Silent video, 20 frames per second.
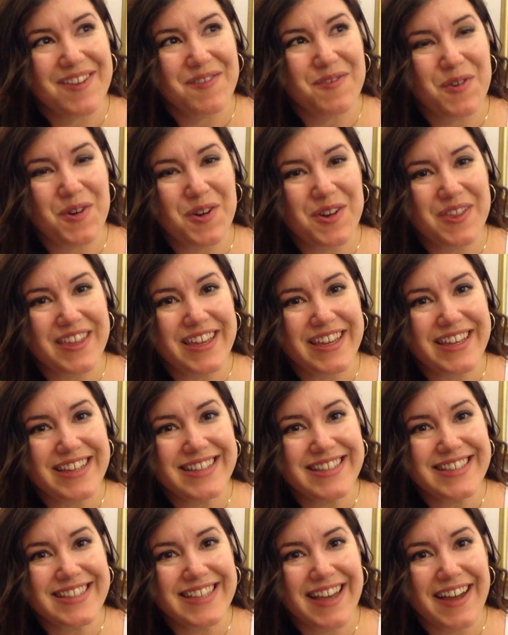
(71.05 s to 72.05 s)
for
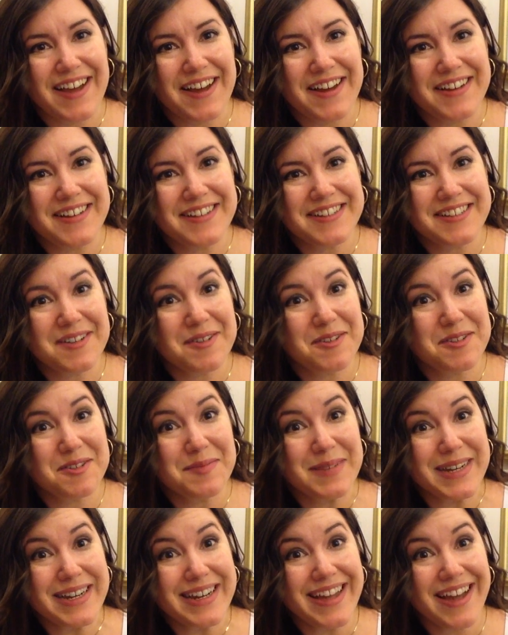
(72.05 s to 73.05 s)
things on social
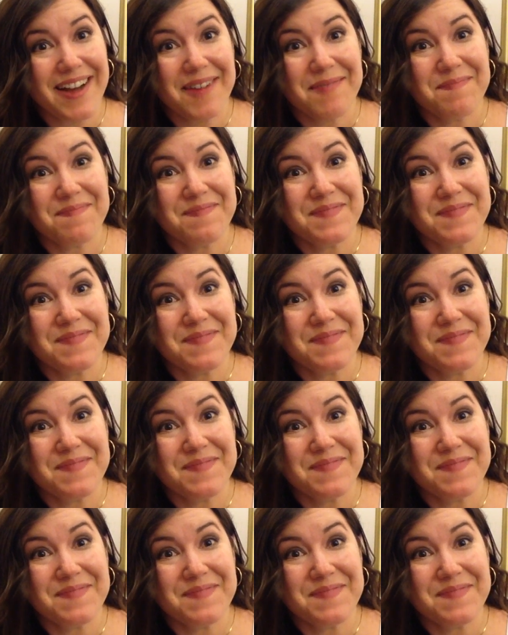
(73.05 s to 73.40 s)
media.